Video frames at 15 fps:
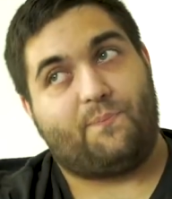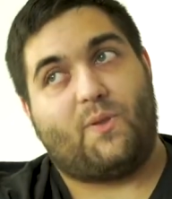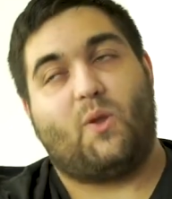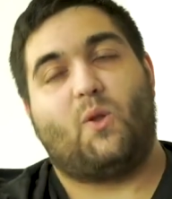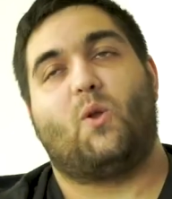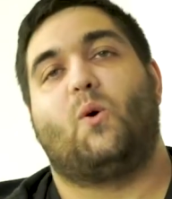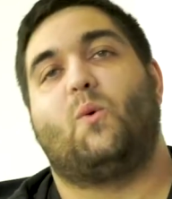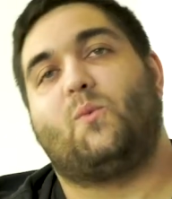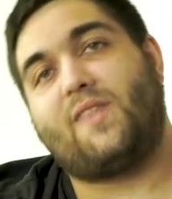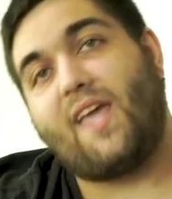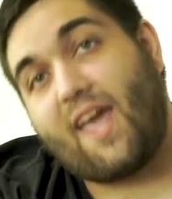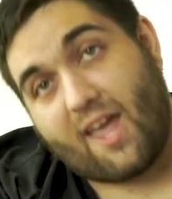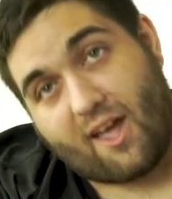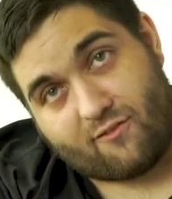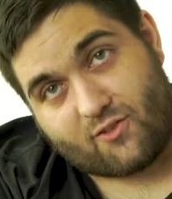
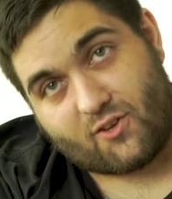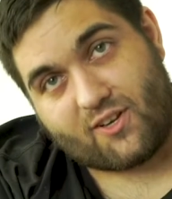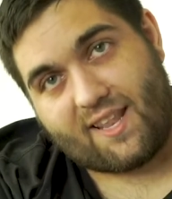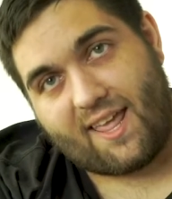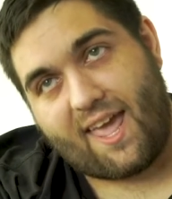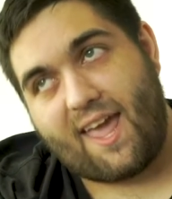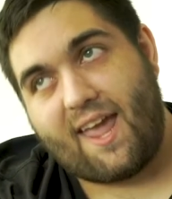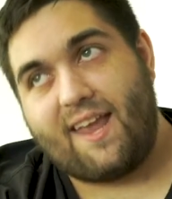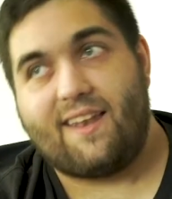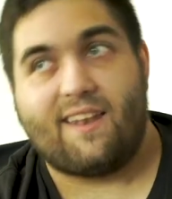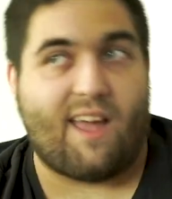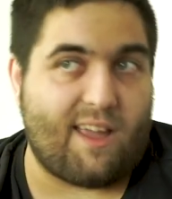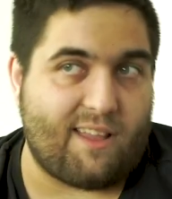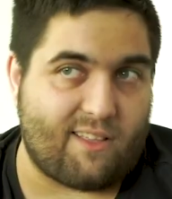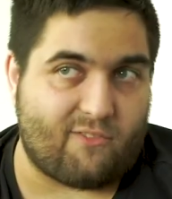Day after day,
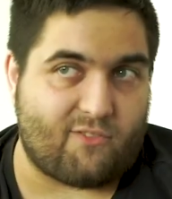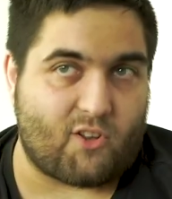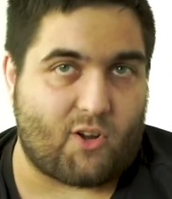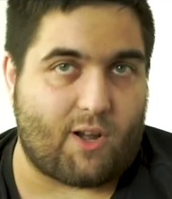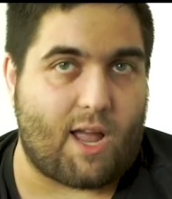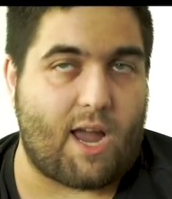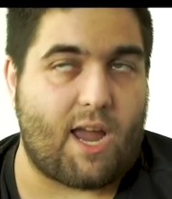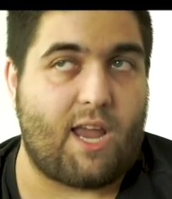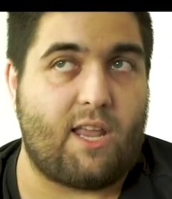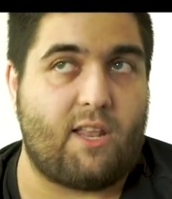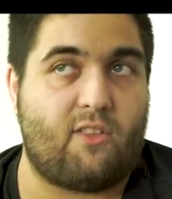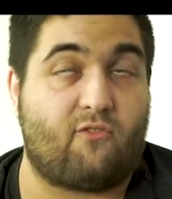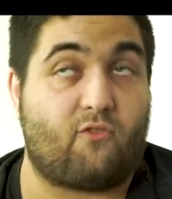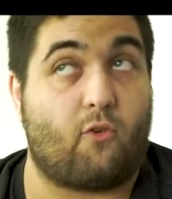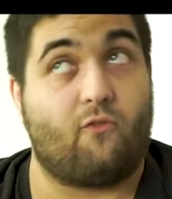night after
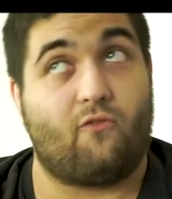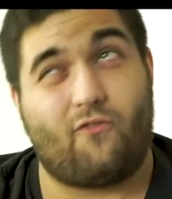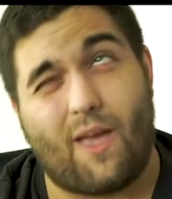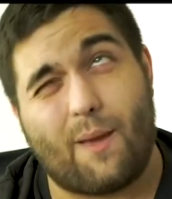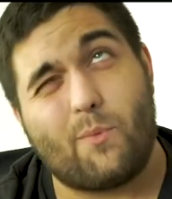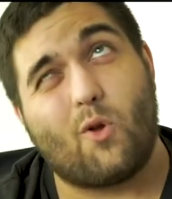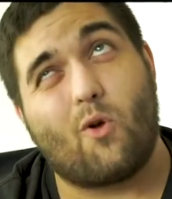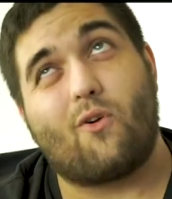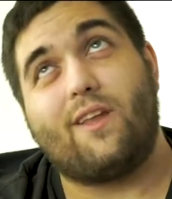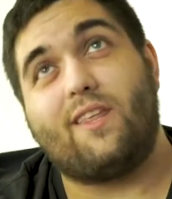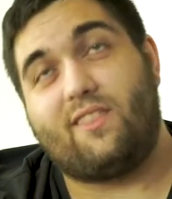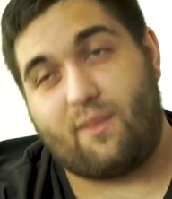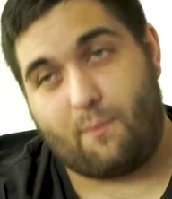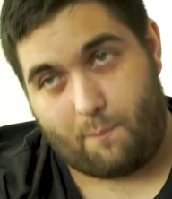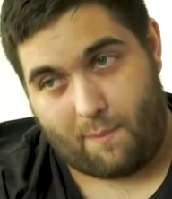night, from February
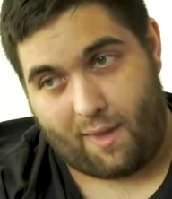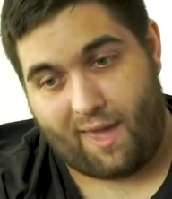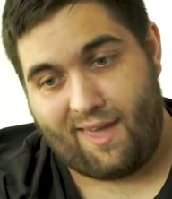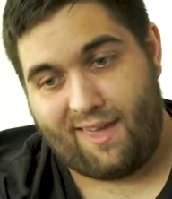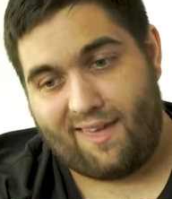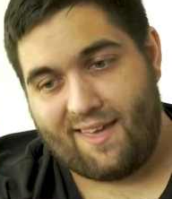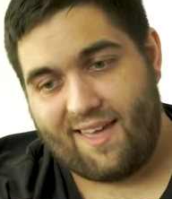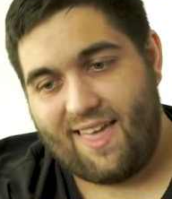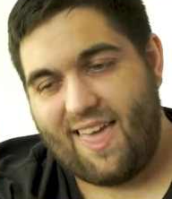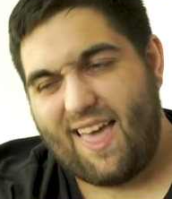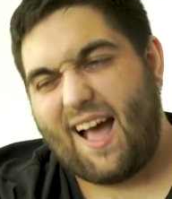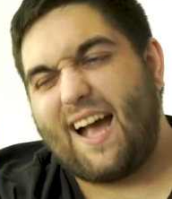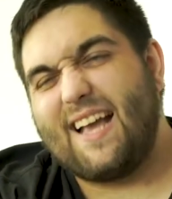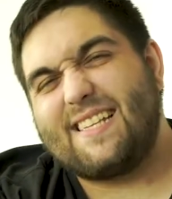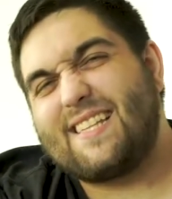to May,
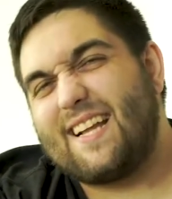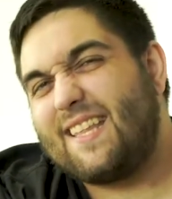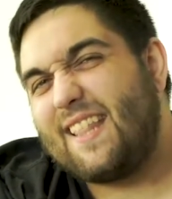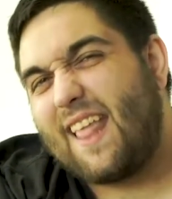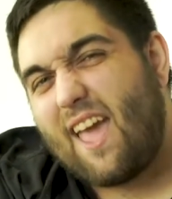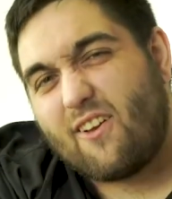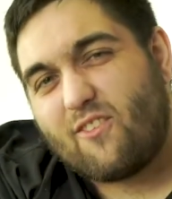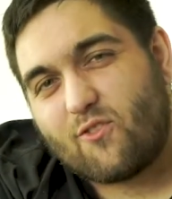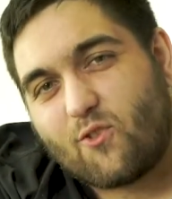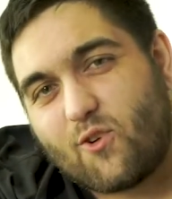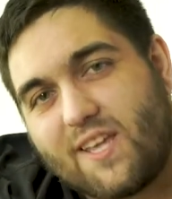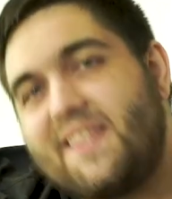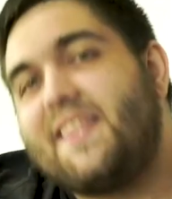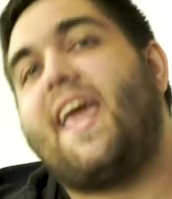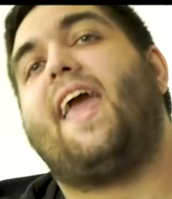I studied
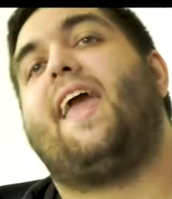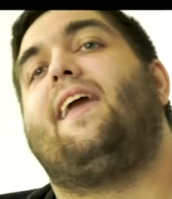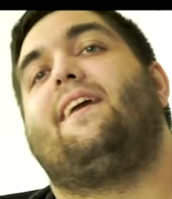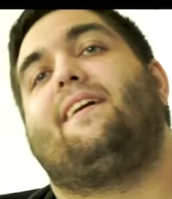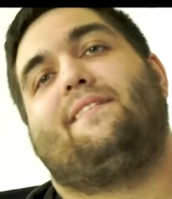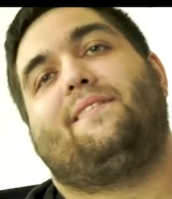every day.